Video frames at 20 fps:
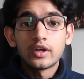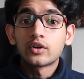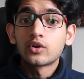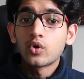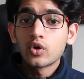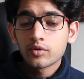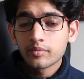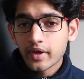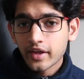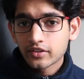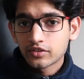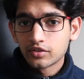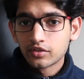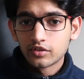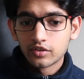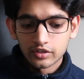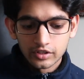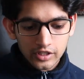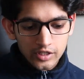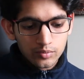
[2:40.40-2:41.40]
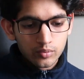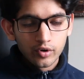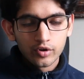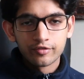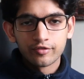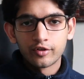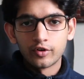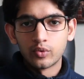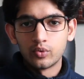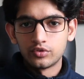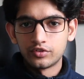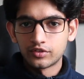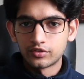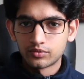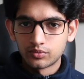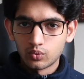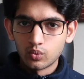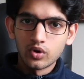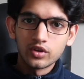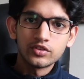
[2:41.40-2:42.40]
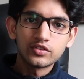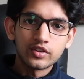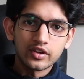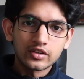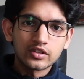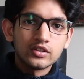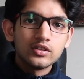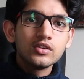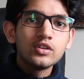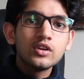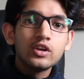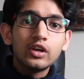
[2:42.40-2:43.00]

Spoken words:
Now going back to the keyboard for just 1 second,